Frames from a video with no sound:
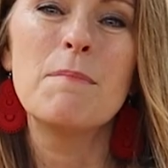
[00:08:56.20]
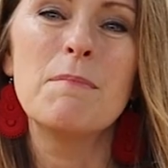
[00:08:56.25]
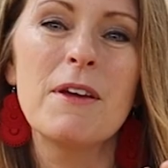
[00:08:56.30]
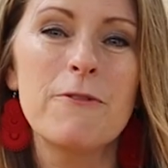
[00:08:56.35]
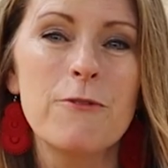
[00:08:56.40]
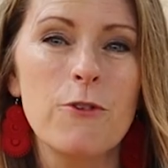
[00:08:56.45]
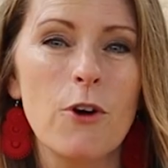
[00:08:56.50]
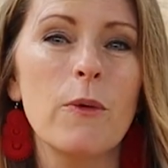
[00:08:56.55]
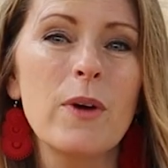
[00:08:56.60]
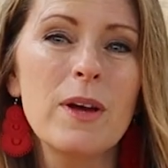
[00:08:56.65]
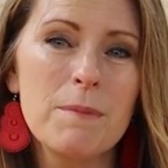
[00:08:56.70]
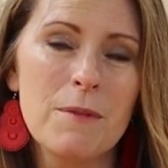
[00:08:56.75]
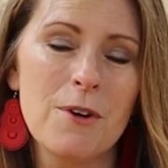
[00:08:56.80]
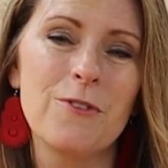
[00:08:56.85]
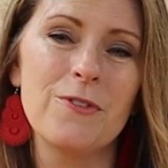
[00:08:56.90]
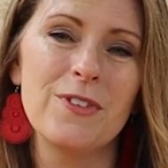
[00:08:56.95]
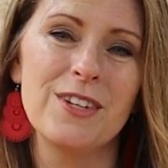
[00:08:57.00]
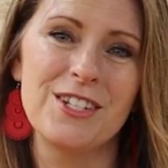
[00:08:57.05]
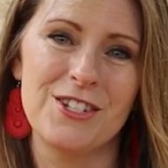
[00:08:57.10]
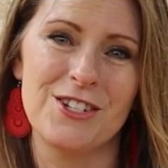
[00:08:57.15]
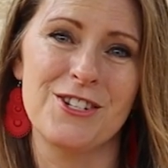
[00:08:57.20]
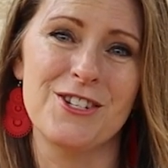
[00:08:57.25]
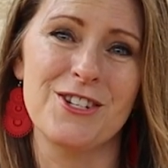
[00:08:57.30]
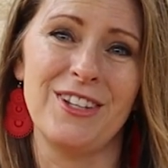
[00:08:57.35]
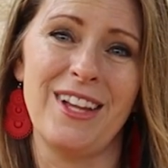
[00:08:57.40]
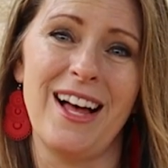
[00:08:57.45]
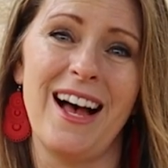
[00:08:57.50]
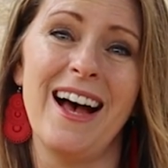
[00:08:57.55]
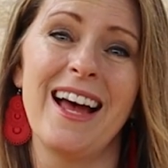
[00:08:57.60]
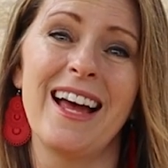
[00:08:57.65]
Before we move into
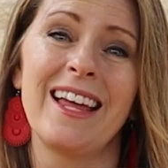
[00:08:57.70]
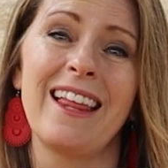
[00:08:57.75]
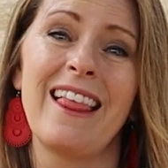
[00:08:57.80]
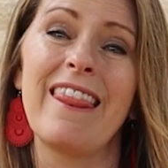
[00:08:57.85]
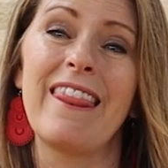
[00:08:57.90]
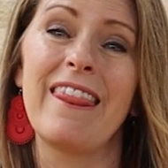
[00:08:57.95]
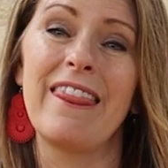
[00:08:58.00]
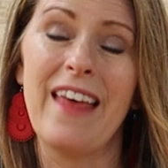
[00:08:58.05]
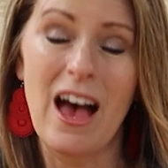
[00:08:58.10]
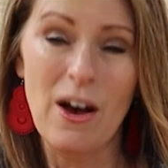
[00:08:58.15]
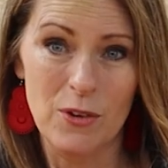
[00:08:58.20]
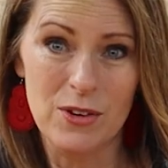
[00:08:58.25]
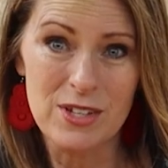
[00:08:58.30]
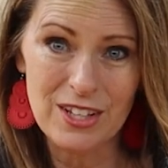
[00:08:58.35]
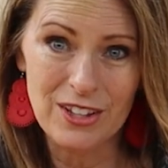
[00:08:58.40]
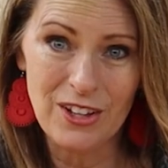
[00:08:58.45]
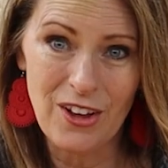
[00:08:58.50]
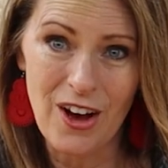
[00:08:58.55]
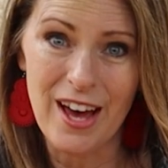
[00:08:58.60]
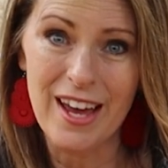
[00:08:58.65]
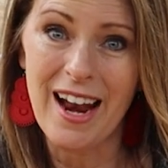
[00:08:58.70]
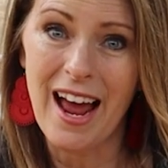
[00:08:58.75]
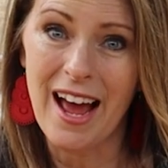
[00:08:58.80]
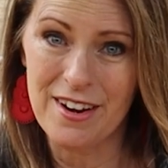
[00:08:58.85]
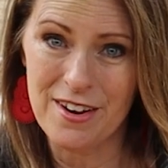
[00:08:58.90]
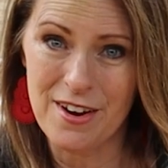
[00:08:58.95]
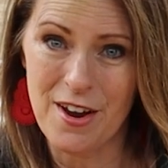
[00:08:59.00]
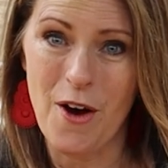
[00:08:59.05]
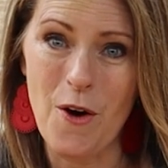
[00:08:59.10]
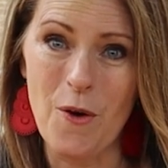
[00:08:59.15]
July, that was a lot, I
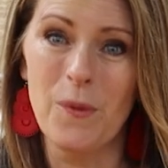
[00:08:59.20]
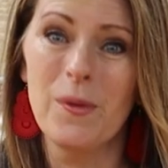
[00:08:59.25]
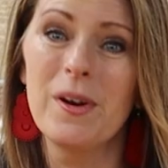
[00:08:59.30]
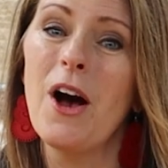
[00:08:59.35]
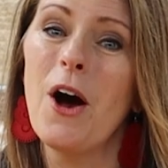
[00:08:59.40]
know.